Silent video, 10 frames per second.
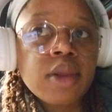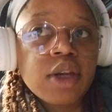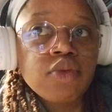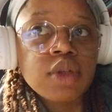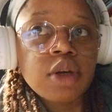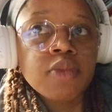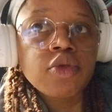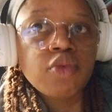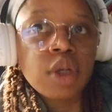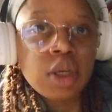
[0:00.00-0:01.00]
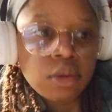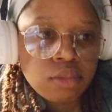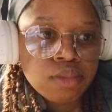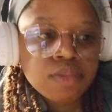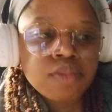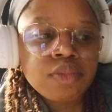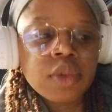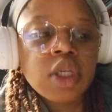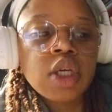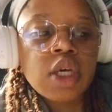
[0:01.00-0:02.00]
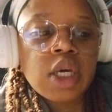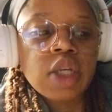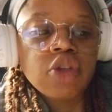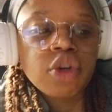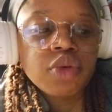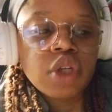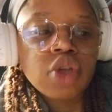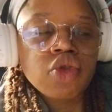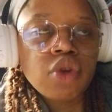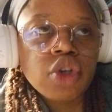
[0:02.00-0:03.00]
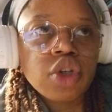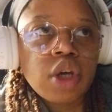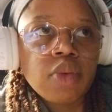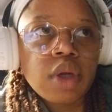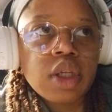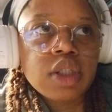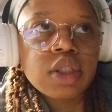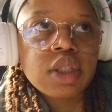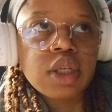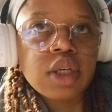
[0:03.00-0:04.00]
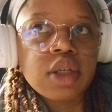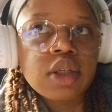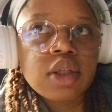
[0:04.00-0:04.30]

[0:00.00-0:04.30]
that's what's up. So reading, in terms of illustration, I realized that like